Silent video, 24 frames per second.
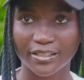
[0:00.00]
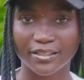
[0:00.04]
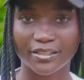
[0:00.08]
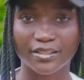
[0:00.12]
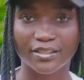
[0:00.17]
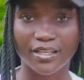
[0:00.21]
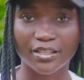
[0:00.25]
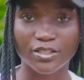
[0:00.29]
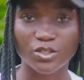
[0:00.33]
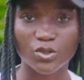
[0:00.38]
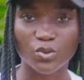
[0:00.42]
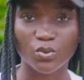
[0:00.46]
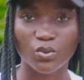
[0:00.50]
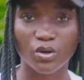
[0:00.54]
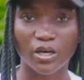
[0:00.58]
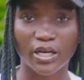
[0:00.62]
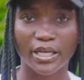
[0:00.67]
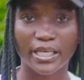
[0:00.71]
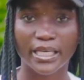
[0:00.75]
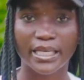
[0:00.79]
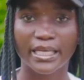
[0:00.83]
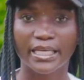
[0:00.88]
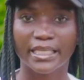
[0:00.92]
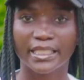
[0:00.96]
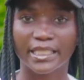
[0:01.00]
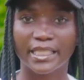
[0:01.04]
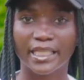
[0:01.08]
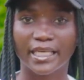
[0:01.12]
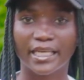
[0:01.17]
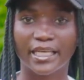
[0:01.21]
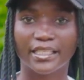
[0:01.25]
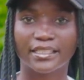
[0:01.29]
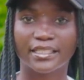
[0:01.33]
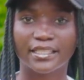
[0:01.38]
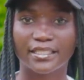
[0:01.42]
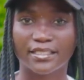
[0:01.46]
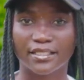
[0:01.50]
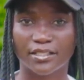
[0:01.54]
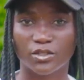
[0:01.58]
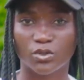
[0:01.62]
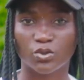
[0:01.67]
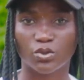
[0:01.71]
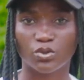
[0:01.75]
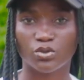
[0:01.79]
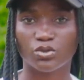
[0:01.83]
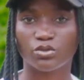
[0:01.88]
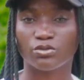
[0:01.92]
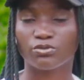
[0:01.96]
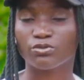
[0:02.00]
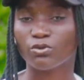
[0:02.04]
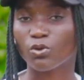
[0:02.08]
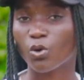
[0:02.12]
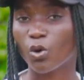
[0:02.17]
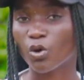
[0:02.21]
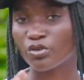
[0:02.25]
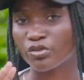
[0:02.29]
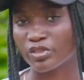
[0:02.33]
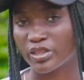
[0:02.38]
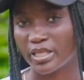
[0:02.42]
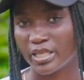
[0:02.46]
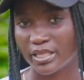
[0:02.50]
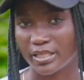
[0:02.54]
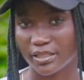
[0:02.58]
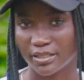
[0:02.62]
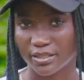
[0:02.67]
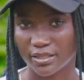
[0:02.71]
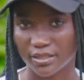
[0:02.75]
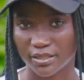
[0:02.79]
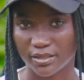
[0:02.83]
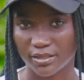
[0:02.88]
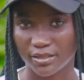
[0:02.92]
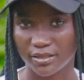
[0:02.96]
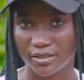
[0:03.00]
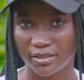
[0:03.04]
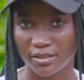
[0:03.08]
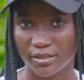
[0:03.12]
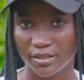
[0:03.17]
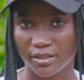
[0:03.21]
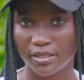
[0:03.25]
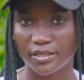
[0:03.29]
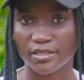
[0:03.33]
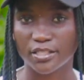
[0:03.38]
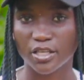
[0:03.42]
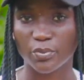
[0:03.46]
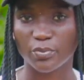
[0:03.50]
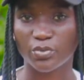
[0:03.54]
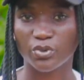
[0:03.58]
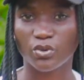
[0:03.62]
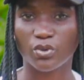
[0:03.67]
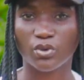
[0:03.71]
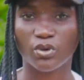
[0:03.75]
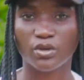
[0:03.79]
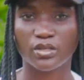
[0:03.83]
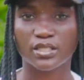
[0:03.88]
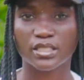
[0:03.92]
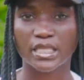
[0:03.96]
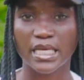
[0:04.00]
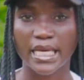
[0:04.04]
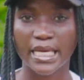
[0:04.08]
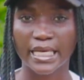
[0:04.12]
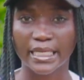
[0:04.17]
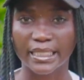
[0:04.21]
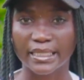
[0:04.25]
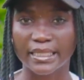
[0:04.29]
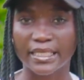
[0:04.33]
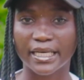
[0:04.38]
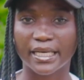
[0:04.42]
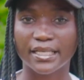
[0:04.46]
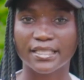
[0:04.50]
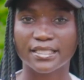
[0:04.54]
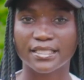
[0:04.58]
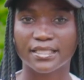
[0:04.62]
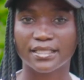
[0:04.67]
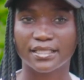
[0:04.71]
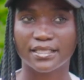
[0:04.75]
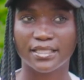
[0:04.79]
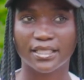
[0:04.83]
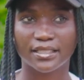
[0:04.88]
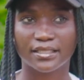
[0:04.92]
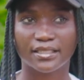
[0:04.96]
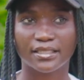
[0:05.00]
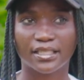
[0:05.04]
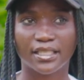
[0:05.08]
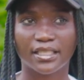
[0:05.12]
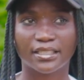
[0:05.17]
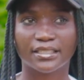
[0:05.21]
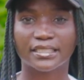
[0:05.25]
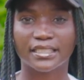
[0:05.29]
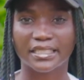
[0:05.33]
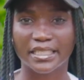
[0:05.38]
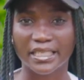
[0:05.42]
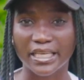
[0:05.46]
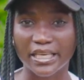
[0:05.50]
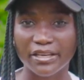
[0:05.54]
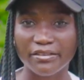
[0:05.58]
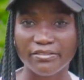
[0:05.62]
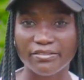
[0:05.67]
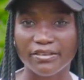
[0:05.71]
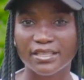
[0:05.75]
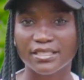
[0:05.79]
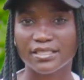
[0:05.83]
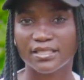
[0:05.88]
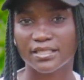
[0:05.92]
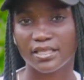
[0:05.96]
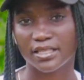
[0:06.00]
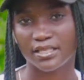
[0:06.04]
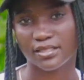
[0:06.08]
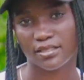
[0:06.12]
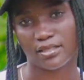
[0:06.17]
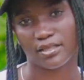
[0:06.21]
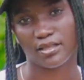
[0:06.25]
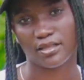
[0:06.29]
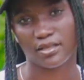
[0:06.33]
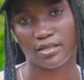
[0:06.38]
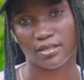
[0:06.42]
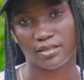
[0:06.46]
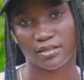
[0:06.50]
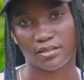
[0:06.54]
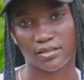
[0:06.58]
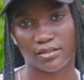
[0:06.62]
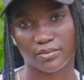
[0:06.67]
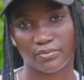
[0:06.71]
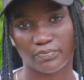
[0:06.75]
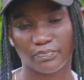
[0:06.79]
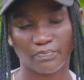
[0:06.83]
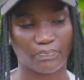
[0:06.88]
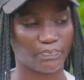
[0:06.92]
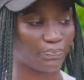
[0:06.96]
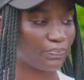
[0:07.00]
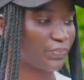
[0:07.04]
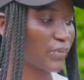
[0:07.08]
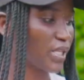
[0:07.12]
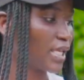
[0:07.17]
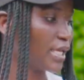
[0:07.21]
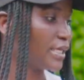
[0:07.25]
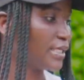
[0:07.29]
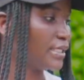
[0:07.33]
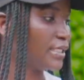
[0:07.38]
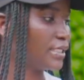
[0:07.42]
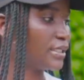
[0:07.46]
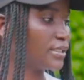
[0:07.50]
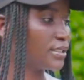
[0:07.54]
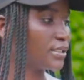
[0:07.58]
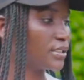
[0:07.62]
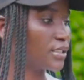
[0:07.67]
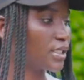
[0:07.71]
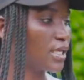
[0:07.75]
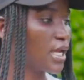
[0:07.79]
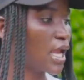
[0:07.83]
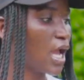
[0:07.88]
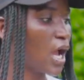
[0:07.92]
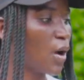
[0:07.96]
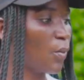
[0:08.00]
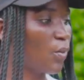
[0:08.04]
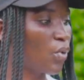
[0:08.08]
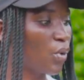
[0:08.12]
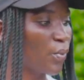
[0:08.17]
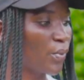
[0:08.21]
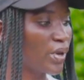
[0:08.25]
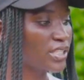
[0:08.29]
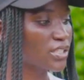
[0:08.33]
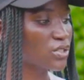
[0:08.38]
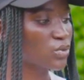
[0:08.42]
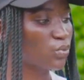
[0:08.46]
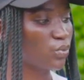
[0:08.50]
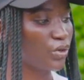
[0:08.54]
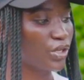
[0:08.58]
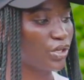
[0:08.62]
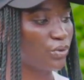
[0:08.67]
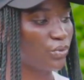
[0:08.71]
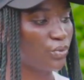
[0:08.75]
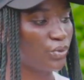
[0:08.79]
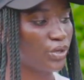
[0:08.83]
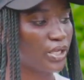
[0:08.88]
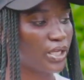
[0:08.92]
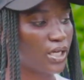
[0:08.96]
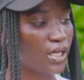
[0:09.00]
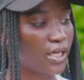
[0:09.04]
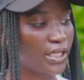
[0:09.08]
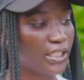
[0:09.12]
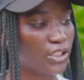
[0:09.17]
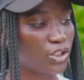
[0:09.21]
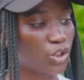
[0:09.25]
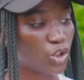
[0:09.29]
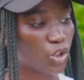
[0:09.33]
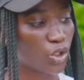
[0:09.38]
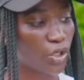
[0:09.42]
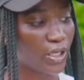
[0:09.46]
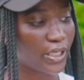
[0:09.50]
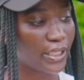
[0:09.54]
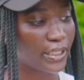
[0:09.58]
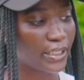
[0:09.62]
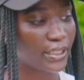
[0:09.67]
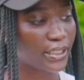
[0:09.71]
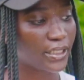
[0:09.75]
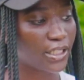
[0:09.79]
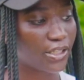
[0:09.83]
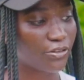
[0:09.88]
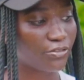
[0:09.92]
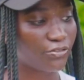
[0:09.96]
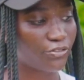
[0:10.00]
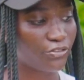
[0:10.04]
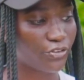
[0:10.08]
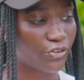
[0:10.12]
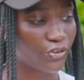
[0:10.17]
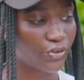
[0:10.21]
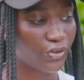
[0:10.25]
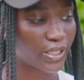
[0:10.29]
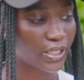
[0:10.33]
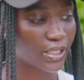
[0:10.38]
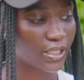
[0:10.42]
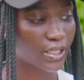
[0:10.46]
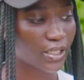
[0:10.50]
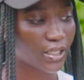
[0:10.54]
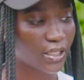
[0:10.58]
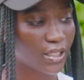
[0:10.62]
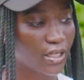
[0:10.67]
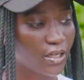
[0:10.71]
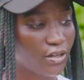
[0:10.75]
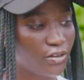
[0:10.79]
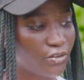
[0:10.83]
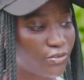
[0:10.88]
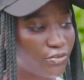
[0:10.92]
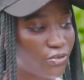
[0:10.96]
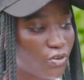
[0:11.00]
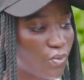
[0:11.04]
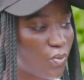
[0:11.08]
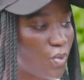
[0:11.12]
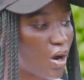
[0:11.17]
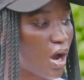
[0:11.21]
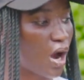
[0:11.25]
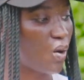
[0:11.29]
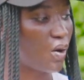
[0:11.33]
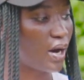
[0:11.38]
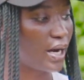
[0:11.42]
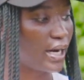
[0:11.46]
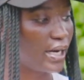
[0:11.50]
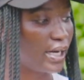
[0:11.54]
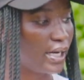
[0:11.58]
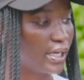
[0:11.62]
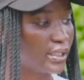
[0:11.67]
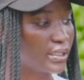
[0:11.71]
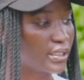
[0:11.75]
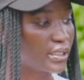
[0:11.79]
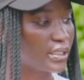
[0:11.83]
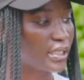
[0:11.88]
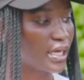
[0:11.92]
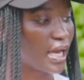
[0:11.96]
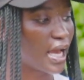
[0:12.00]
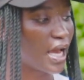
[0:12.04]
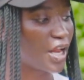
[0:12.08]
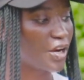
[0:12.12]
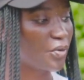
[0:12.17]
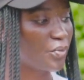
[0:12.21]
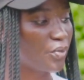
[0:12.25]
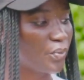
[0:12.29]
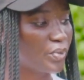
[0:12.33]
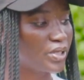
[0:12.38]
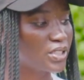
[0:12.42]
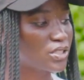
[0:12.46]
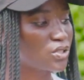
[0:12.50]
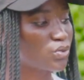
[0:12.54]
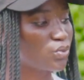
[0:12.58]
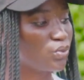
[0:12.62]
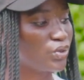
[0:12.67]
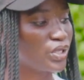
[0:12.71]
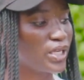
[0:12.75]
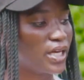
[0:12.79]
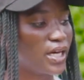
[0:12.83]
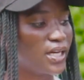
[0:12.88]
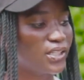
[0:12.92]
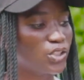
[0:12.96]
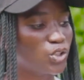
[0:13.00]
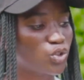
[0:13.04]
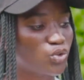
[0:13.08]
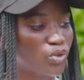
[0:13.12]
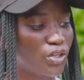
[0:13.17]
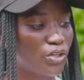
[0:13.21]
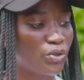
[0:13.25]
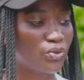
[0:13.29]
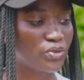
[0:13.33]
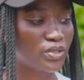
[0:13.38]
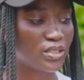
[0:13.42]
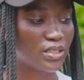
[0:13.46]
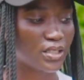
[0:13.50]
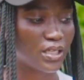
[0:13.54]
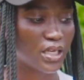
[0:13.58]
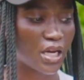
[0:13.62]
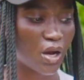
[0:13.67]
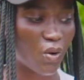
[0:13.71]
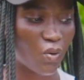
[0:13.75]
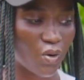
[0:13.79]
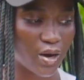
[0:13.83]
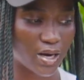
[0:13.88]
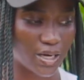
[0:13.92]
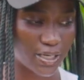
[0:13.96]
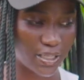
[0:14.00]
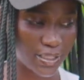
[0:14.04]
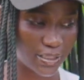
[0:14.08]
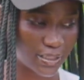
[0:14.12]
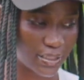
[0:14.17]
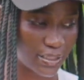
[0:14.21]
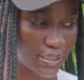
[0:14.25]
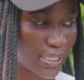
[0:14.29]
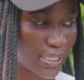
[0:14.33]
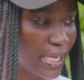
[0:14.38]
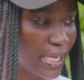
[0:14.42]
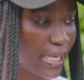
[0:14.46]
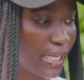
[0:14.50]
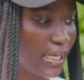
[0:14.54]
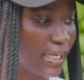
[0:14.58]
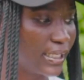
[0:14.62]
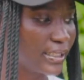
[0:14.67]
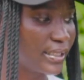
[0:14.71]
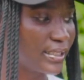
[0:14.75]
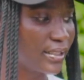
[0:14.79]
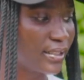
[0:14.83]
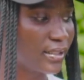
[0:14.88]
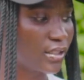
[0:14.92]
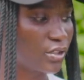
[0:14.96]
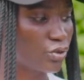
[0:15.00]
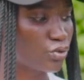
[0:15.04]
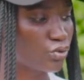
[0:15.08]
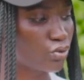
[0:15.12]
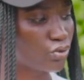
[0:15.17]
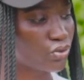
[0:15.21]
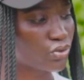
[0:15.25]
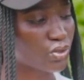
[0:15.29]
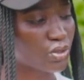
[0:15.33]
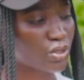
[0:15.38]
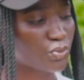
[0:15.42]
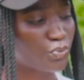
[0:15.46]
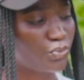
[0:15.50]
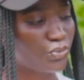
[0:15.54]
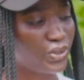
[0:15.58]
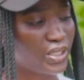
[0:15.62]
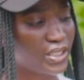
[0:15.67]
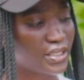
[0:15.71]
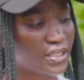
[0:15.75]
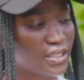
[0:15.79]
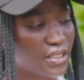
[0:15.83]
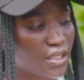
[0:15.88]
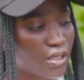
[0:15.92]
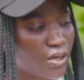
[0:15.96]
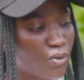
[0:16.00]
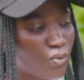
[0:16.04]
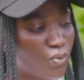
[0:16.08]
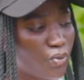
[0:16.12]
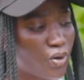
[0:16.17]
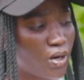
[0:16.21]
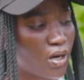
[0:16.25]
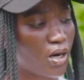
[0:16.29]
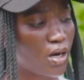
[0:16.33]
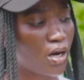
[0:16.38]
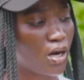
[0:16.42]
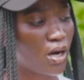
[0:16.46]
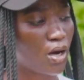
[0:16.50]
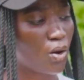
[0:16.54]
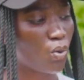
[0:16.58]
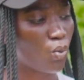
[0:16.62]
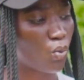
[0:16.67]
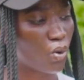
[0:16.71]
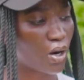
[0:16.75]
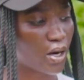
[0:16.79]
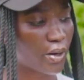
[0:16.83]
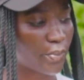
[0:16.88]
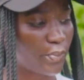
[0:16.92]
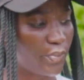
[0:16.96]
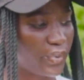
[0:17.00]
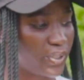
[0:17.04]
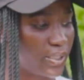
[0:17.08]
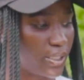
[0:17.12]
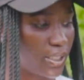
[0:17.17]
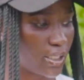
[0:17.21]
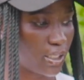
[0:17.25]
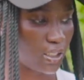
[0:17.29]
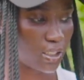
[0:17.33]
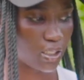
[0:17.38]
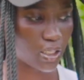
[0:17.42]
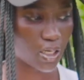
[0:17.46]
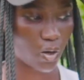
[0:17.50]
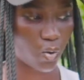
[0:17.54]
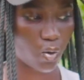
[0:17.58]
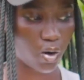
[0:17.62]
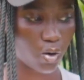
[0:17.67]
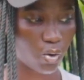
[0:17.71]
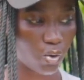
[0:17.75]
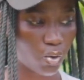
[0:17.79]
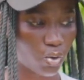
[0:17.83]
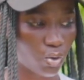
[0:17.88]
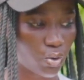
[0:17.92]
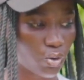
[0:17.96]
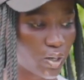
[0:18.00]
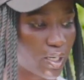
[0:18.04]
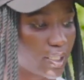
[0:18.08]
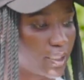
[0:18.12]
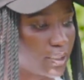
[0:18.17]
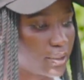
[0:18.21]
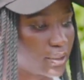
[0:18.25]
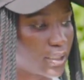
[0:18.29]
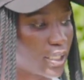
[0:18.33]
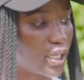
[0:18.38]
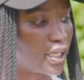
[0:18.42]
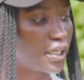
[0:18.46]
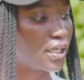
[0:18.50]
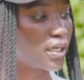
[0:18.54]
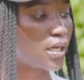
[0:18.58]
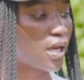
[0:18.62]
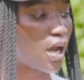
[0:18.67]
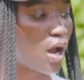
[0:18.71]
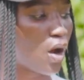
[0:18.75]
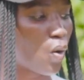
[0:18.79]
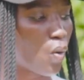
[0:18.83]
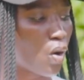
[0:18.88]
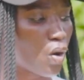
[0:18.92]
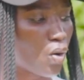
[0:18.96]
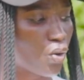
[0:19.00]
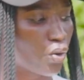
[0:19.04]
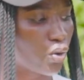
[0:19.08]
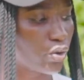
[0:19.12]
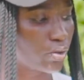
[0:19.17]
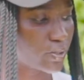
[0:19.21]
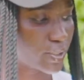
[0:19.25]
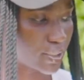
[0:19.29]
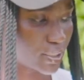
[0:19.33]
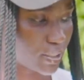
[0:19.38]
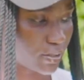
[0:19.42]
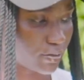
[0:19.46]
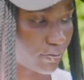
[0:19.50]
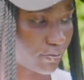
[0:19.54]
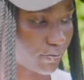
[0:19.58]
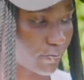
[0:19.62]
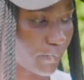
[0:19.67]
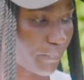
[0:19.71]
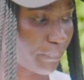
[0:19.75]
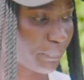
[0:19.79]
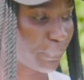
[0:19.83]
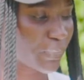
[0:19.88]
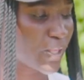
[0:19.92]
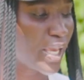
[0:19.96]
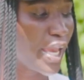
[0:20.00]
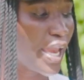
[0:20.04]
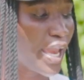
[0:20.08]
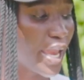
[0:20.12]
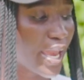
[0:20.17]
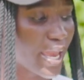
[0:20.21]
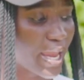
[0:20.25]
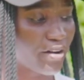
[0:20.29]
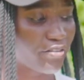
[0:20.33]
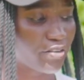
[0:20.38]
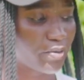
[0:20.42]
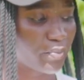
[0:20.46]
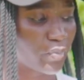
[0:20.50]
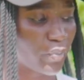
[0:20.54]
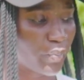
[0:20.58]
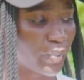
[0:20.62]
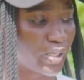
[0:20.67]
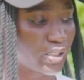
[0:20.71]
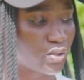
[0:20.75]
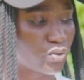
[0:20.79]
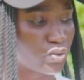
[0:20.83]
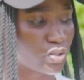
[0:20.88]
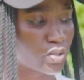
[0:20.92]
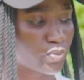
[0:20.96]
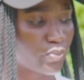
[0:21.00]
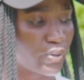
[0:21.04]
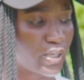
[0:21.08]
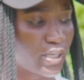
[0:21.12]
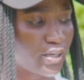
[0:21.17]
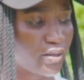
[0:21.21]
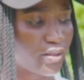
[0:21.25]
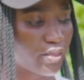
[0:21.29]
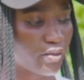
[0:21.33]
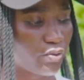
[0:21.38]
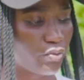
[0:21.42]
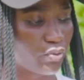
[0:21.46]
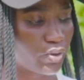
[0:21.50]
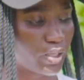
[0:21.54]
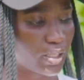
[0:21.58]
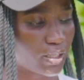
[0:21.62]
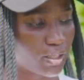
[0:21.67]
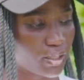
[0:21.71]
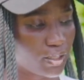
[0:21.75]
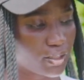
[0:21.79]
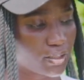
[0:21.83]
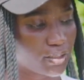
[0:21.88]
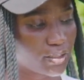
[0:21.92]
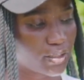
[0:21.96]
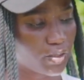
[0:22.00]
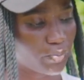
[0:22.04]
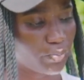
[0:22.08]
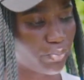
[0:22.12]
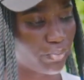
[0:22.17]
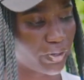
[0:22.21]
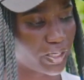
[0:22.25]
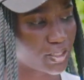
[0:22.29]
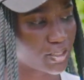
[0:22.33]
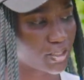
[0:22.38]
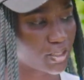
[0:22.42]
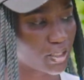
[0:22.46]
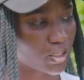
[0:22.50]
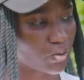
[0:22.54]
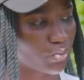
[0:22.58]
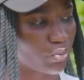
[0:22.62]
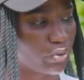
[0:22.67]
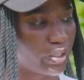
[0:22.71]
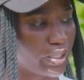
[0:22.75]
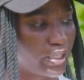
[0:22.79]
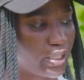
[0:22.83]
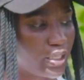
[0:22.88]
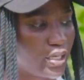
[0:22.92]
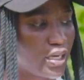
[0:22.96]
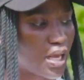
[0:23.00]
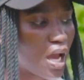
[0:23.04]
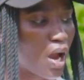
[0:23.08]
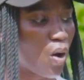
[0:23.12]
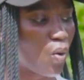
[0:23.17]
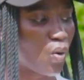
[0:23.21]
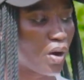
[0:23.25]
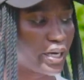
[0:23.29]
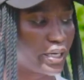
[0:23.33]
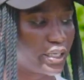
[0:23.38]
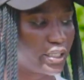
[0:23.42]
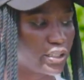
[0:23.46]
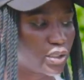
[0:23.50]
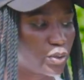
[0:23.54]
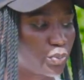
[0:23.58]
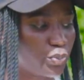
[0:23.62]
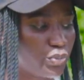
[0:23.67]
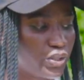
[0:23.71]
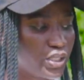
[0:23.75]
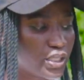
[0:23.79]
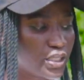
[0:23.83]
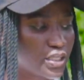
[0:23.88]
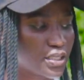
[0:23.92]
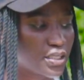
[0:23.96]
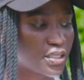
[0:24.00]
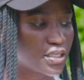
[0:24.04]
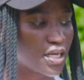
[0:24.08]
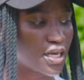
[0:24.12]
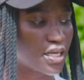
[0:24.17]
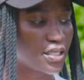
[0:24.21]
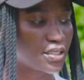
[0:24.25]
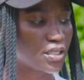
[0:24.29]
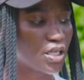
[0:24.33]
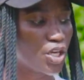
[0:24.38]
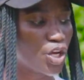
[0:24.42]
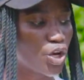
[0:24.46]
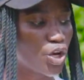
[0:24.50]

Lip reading: that's why the heart is a source of all things. It's because that heart gave us these things. And moments when we are enjoying the feeling from our heart are moments we are actually using our heart, letting the true source blessing work better in our whole heart and our whole self. Every moment we spend within the blessing within our heart brings us